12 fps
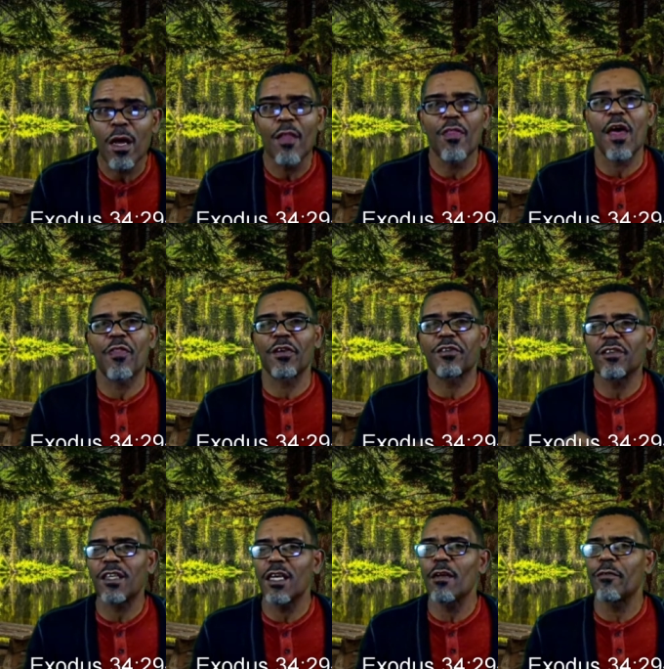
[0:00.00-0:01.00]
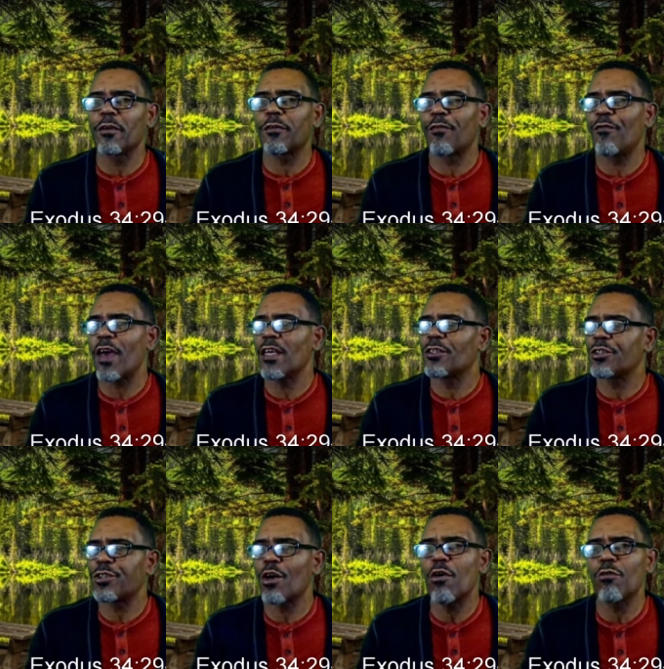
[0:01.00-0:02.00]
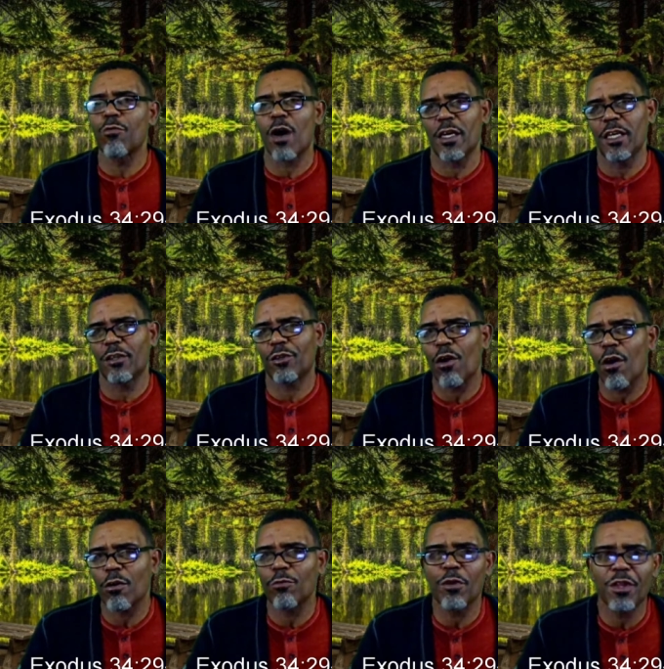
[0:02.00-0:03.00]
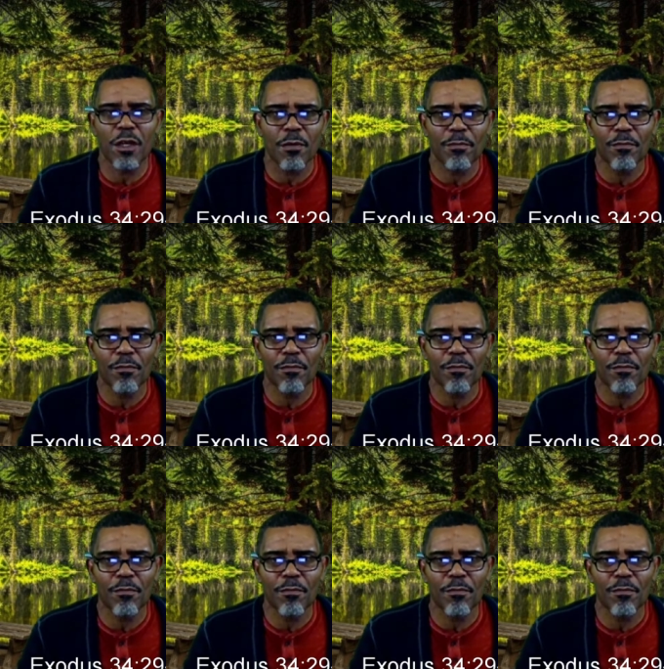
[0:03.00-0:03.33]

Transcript: that the skin of his face shone while he talked with him.